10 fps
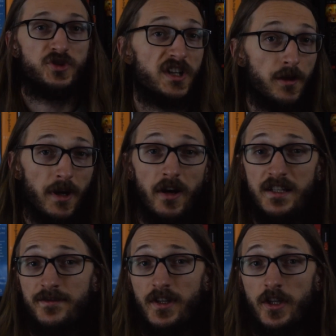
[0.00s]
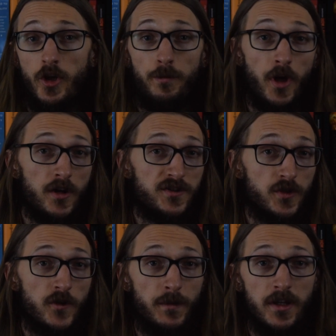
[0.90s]
Check out my last video, part
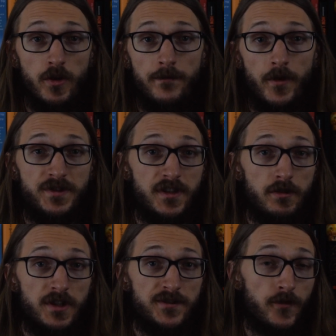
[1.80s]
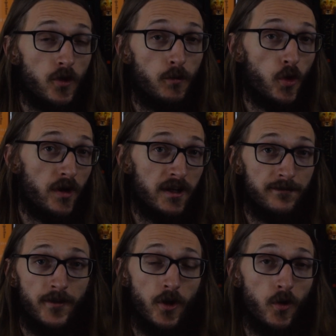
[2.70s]
two of my UFO series for more
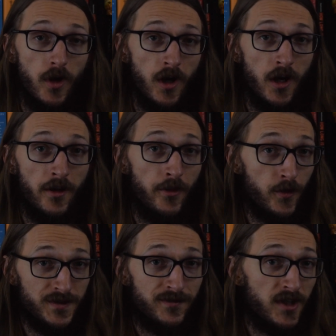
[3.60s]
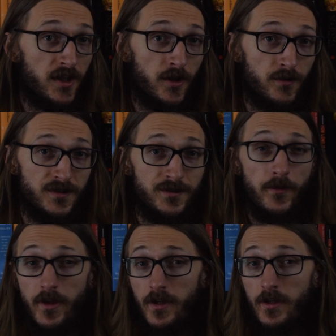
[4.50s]
info on those videos. For
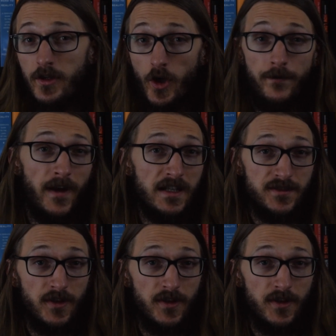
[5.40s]
the Go Fast